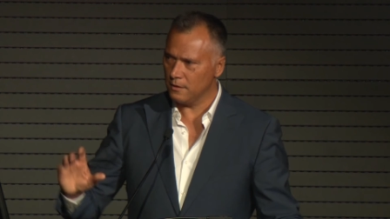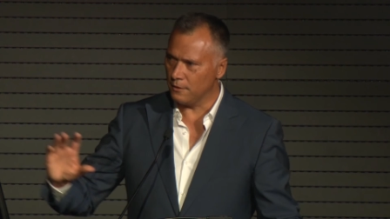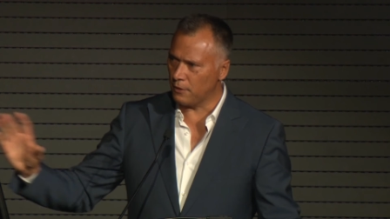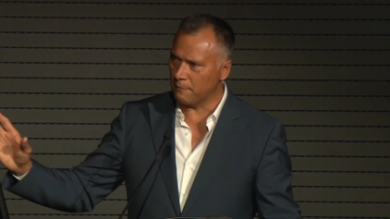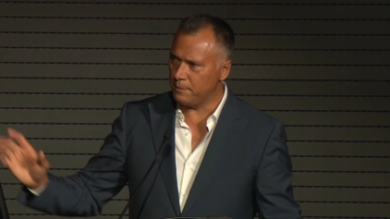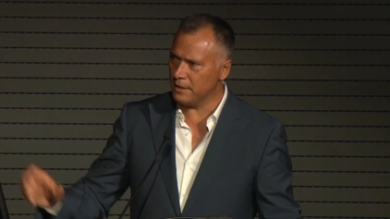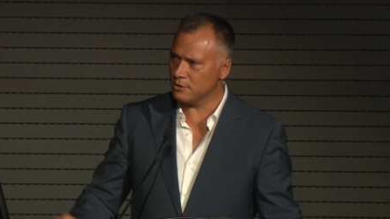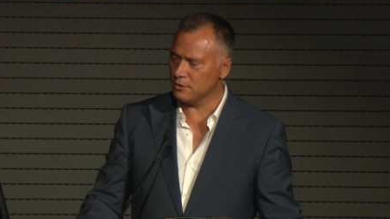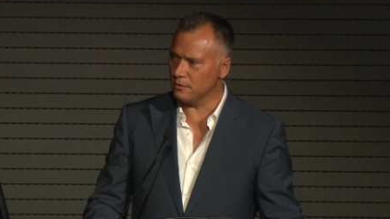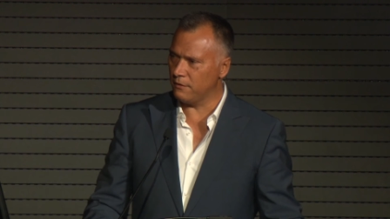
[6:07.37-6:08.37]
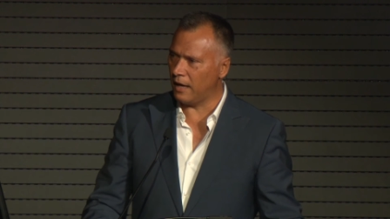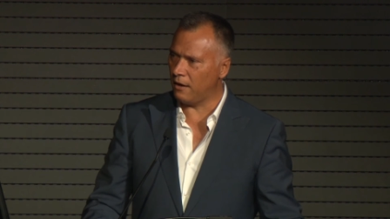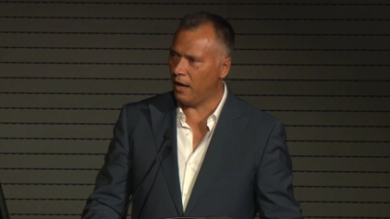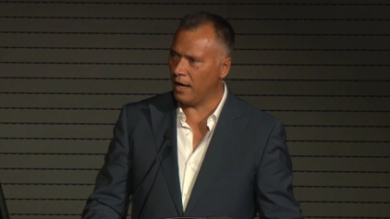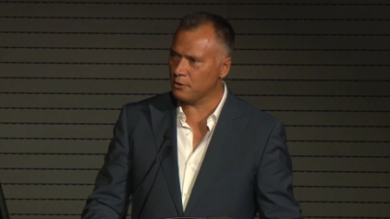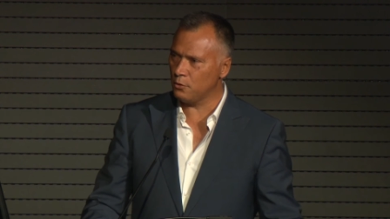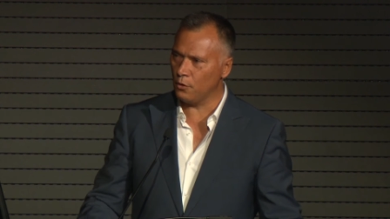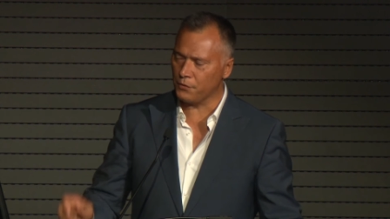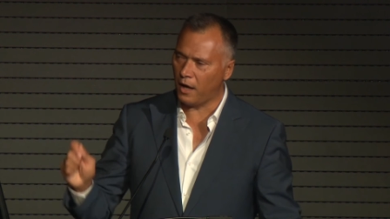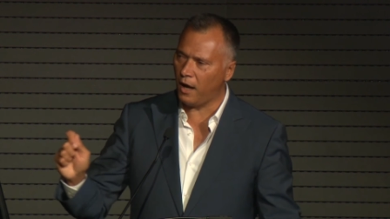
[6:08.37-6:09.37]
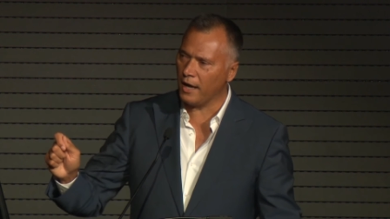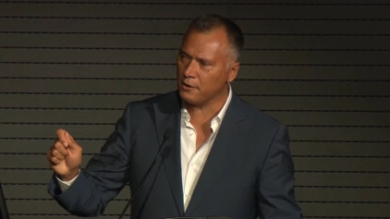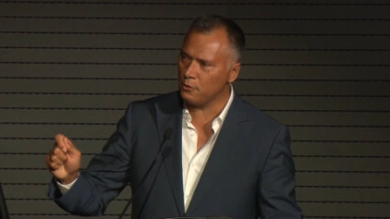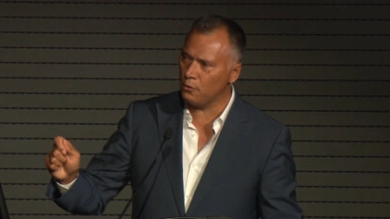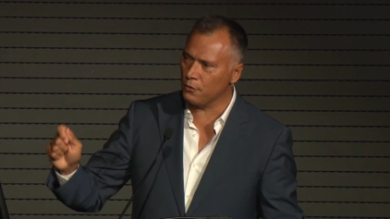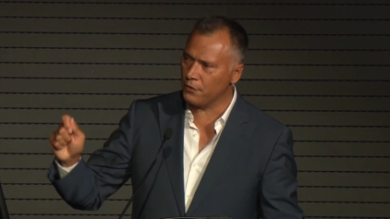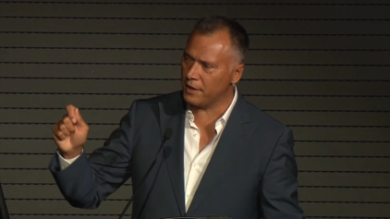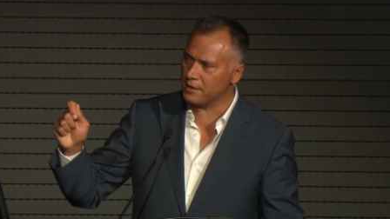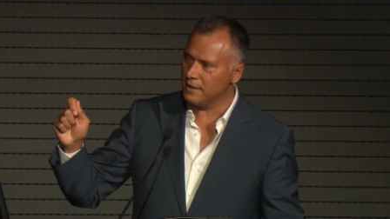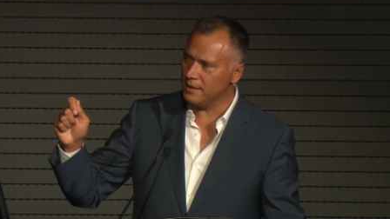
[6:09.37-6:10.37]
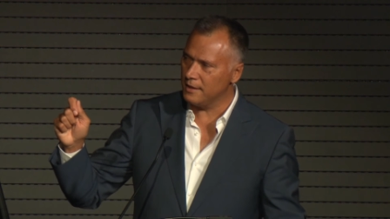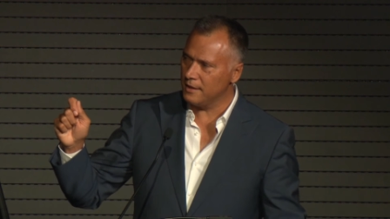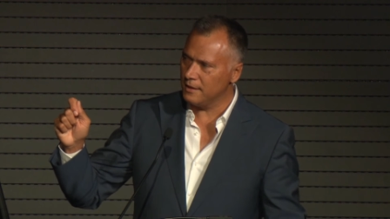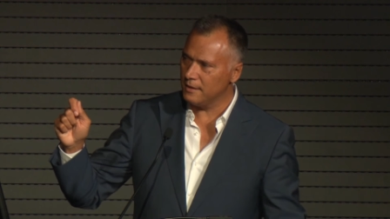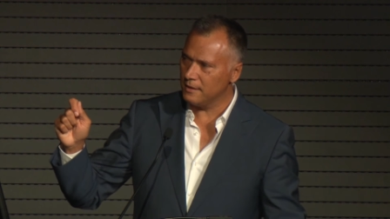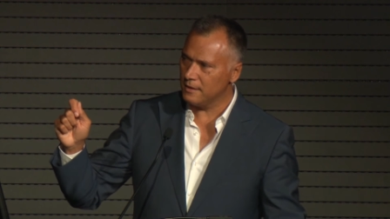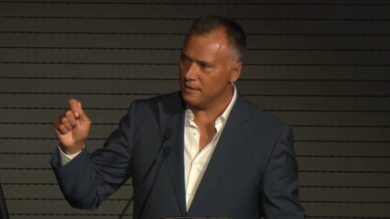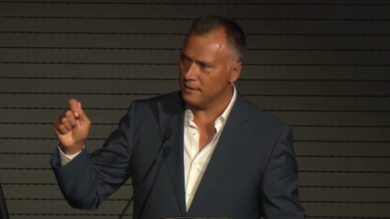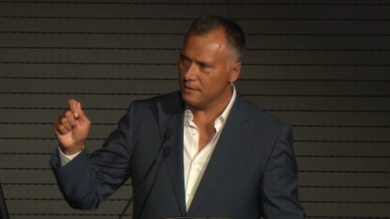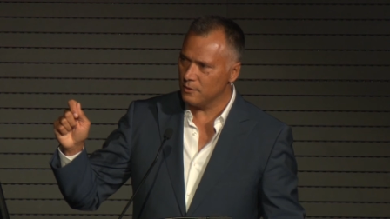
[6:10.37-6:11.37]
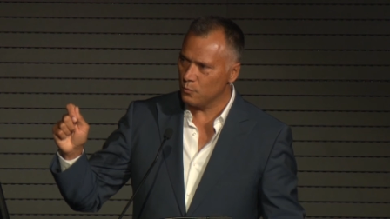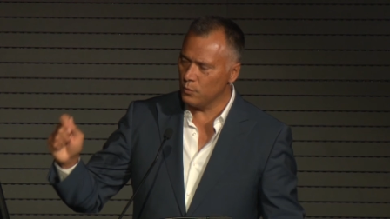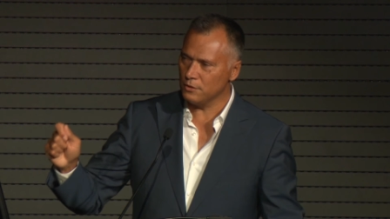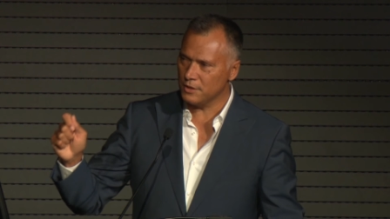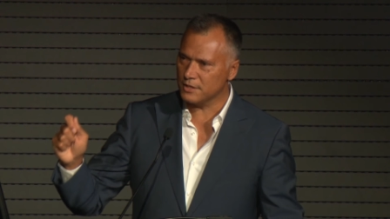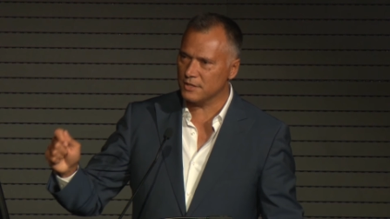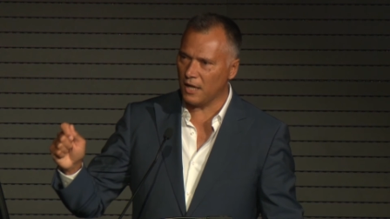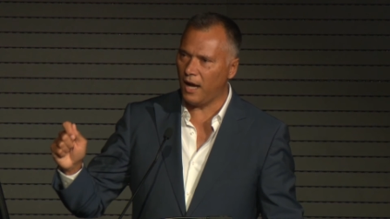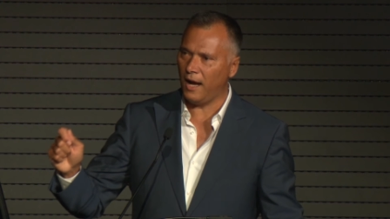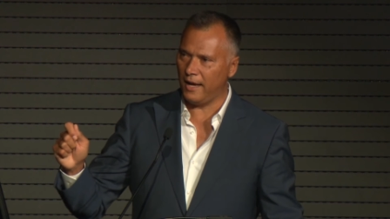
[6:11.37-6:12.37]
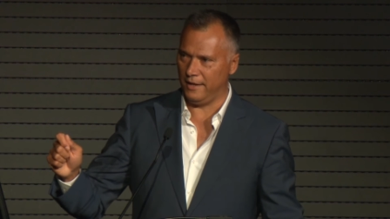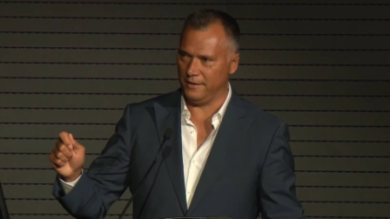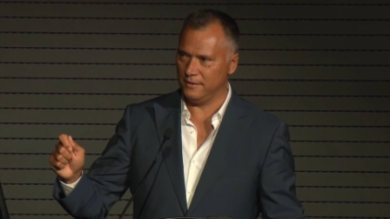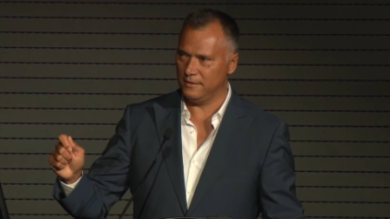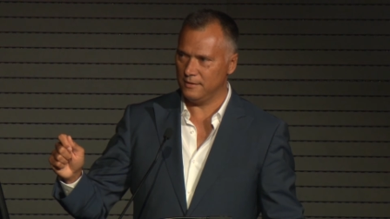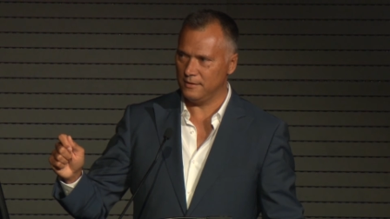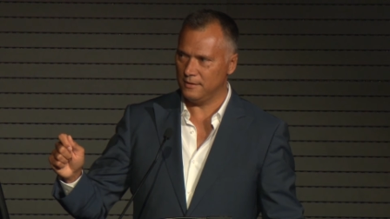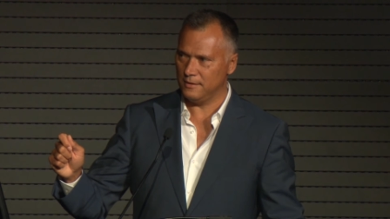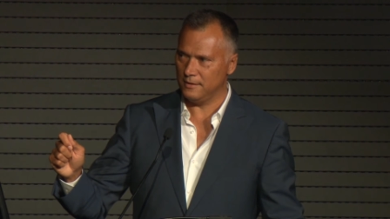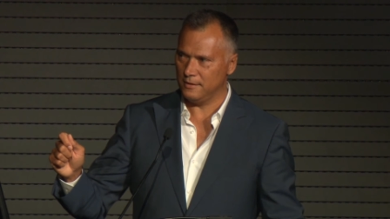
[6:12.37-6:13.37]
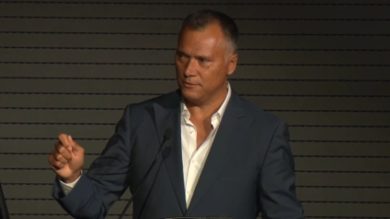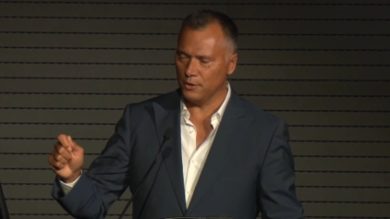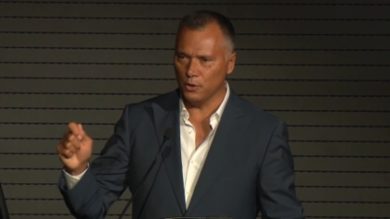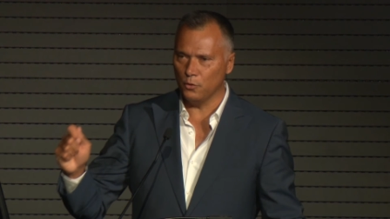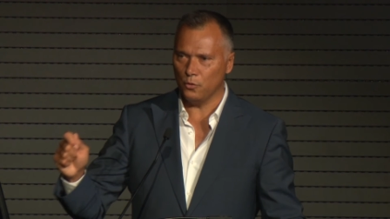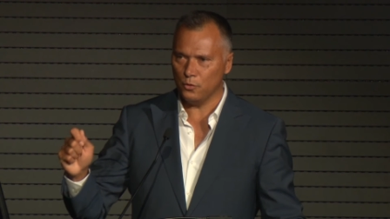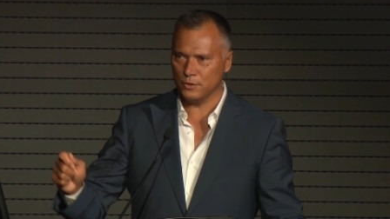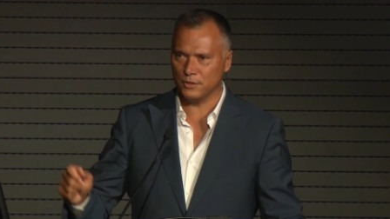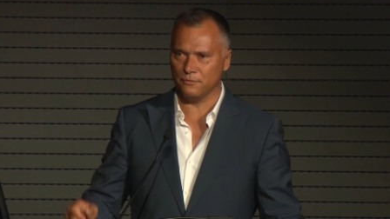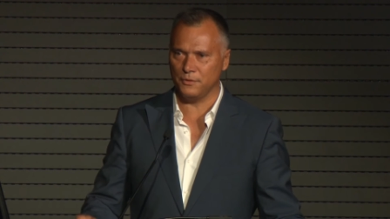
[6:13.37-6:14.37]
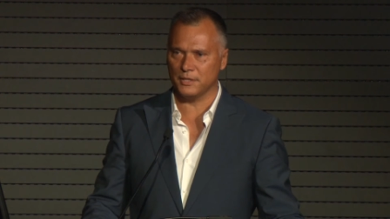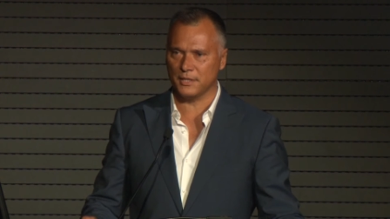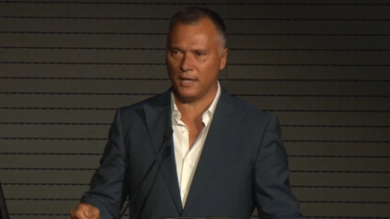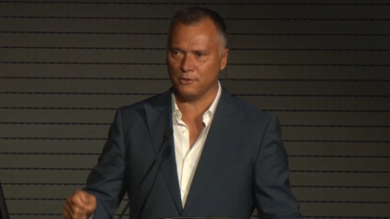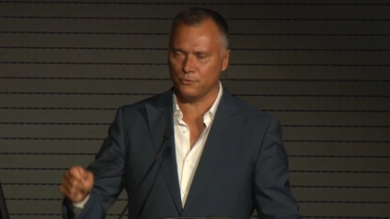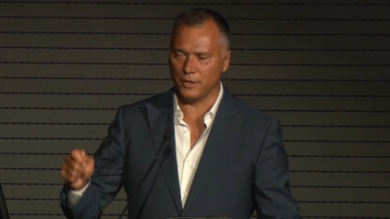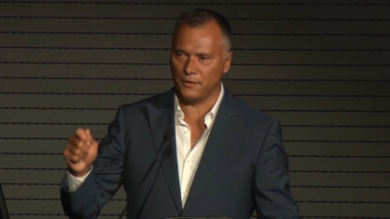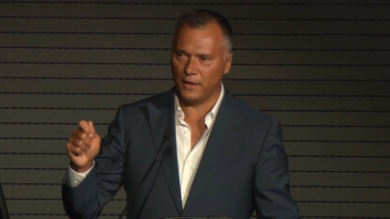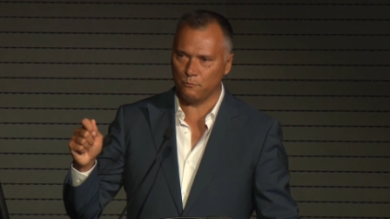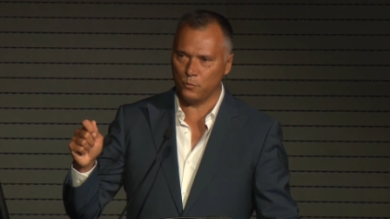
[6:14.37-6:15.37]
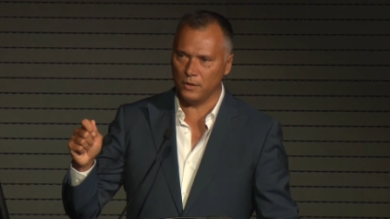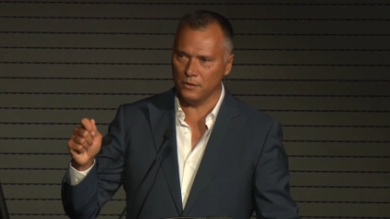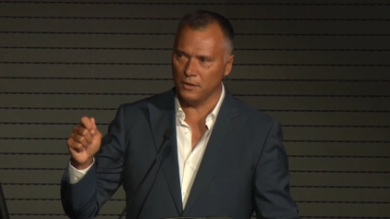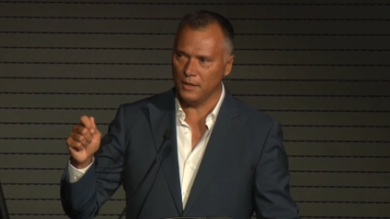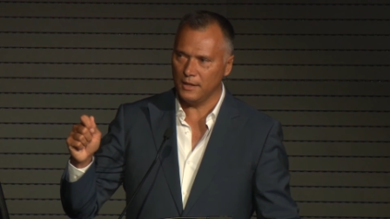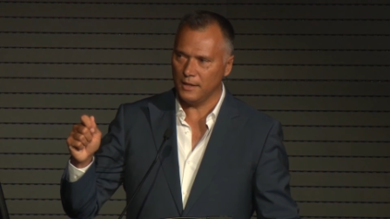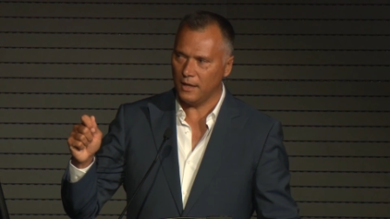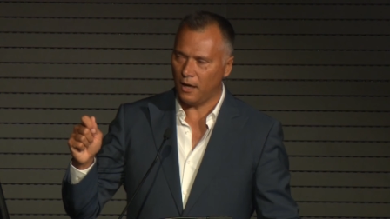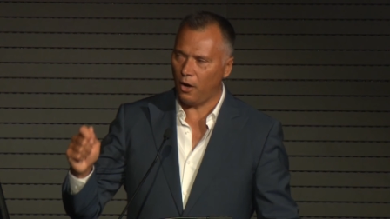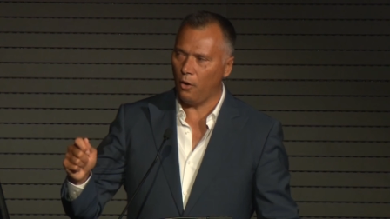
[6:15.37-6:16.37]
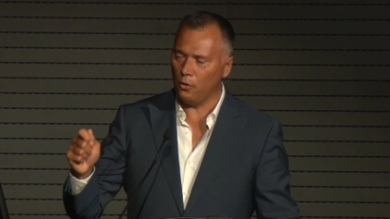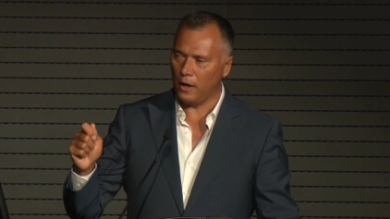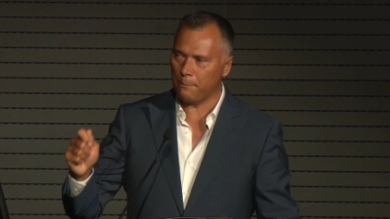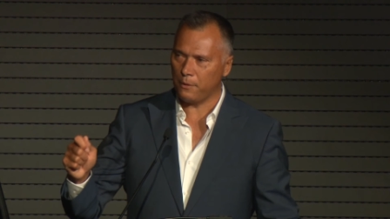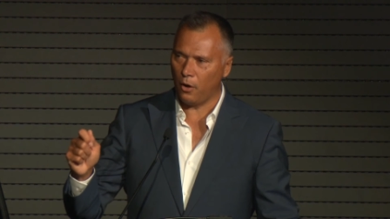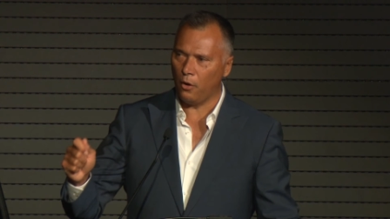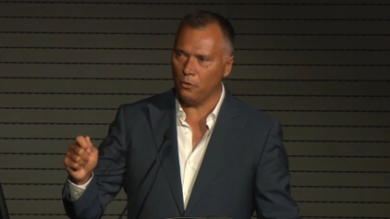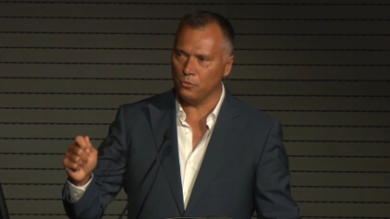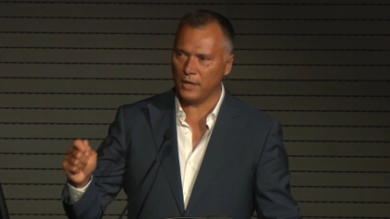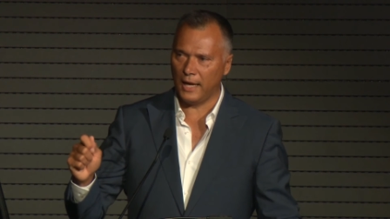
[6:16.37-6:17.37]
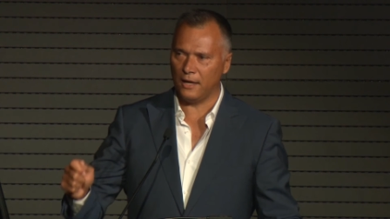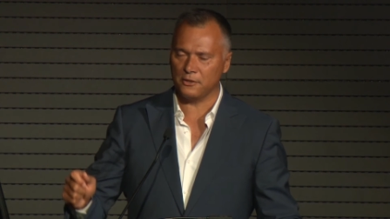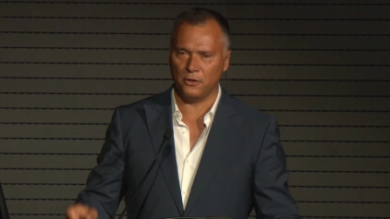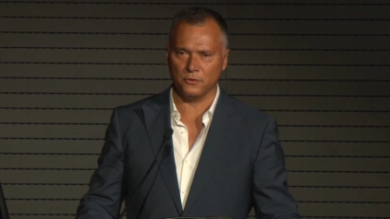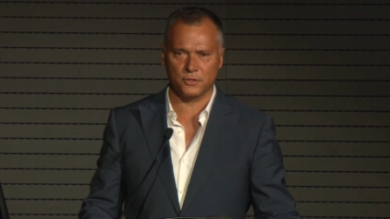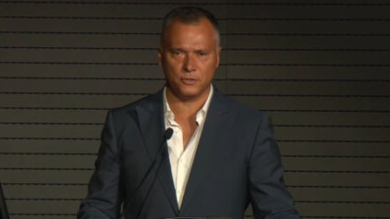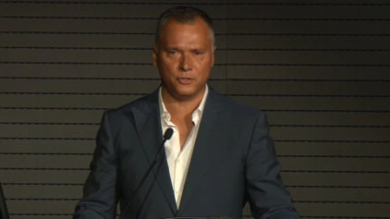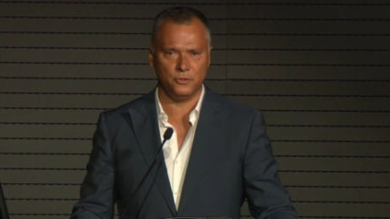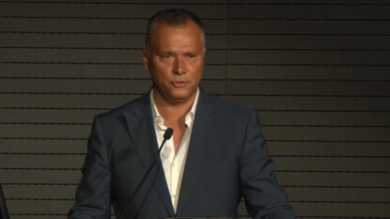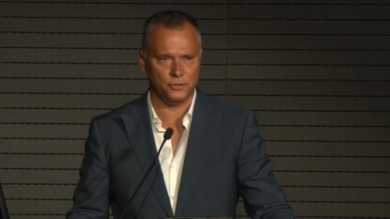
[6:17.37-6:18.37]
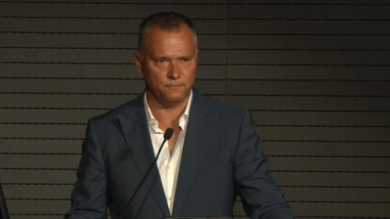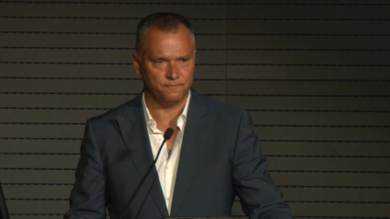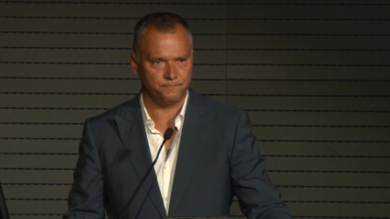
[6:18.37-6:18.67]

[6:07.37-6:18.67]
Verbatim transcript: The front bench of our High Court, the High Court that will decide the laws of this country, that will hold, uphold our Constitution